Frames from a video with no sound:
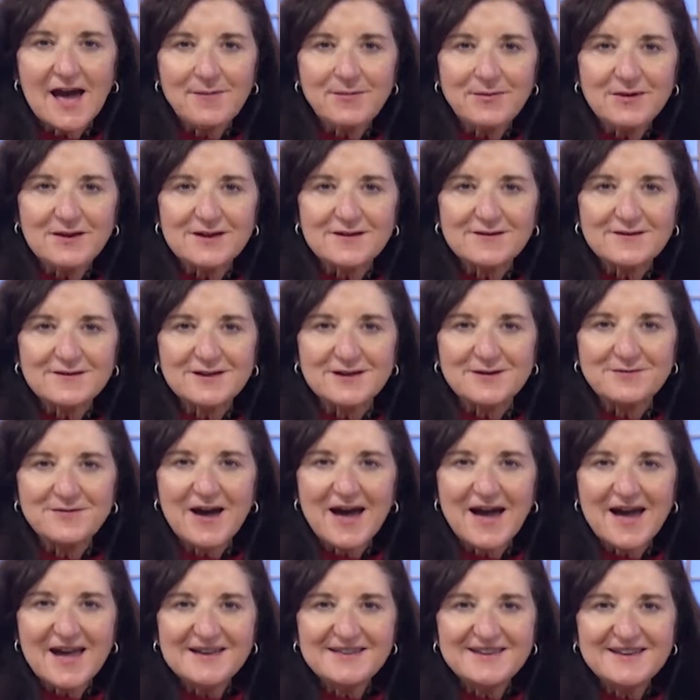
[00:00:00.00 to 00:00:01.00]
Happiness Club.
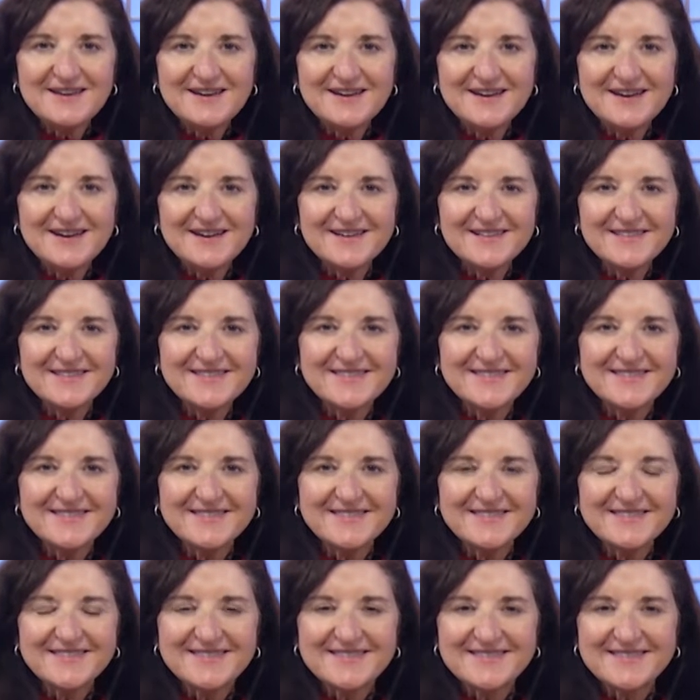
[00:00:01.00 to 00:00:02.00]
Hi, Tina.
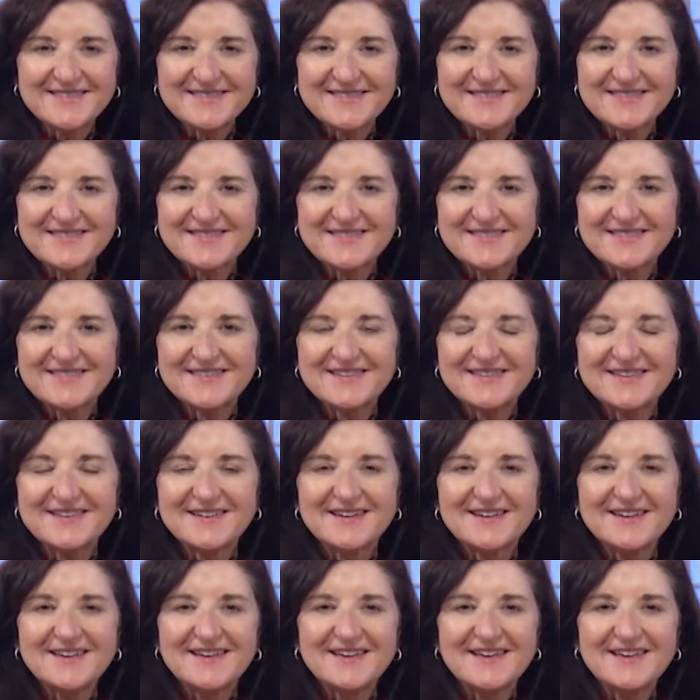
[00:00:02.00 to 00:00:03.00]
Hi,
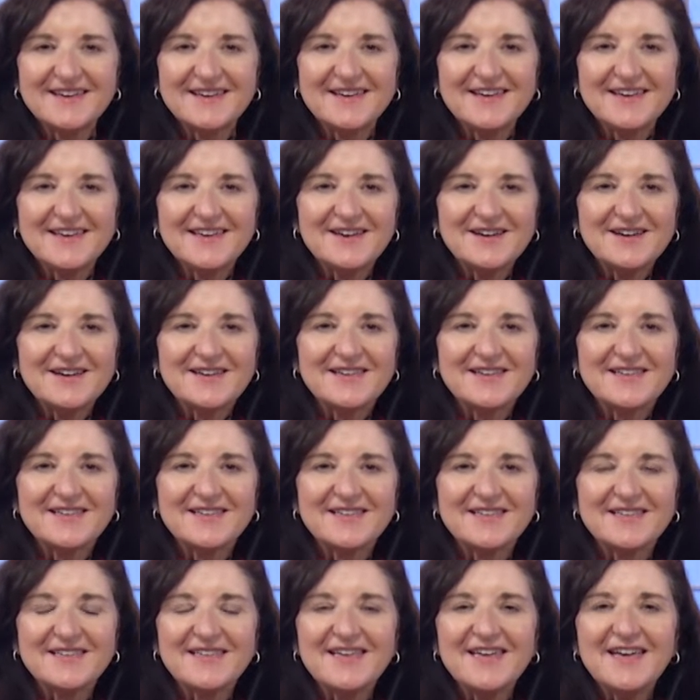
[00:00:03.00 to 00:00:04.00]
Mary. Nice to
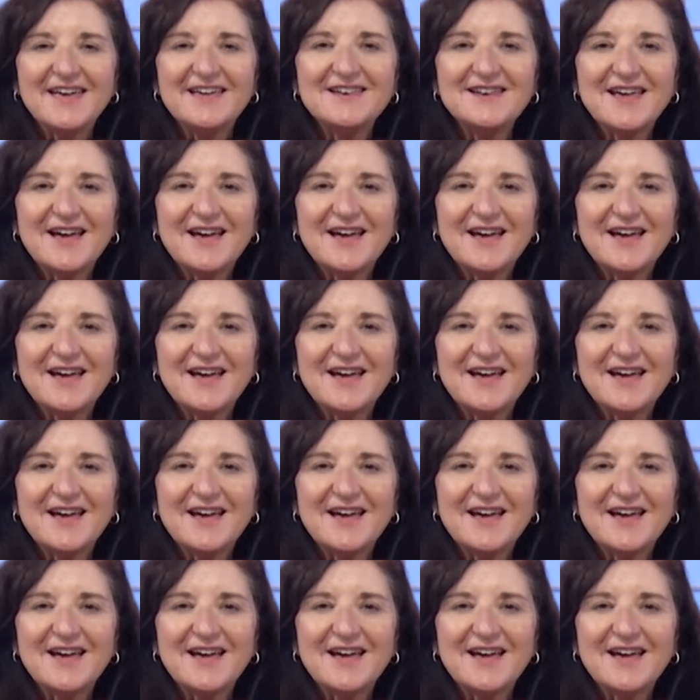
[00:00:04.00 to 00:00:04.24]
see you.